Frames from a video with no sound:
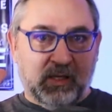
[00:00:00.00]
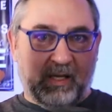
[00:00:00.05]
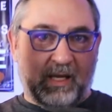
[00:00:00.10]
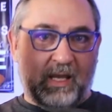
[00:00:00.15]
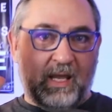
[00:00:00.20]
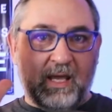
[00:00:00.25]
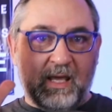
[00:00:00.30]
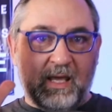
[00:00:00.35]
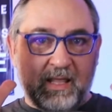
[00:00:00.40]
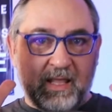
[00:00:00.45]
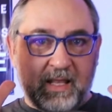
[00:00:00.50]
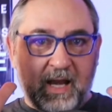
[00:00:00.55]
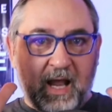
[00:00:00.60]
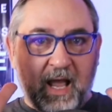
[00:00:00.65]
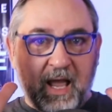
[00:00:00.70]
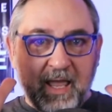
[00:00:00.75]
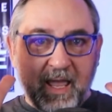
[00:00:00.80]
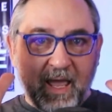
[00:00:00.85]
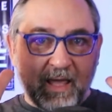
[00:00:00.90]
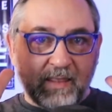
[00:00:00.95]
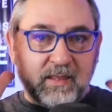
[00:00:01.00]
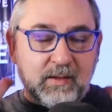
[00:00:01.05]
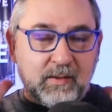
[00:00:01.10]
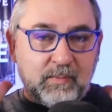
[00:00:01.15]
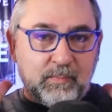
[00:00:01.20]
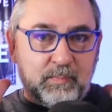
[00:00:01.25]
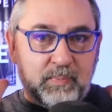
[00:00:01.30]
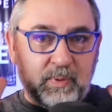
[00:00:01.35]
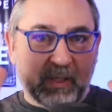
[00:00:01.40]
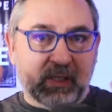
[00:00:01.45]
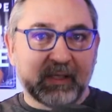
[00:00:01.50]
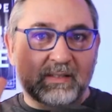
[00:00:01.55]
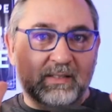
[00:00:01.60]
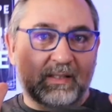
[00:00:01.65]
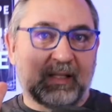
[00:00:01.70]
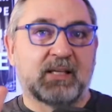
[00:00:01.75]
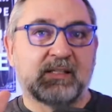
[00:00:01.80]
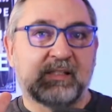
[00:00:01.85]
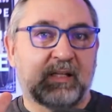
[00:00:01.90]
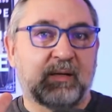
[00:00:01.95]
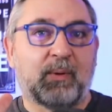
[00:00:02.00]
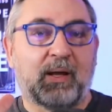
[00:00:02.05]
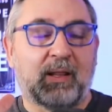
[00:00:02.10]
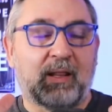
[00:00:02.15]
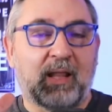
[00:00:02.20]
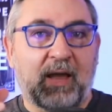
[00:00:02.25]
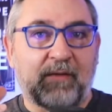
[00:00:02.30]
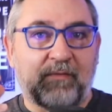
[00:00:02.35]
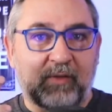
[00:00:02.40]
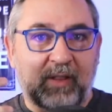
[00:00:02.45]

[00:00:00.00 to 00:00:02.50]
And I had the biggest lesson of my life.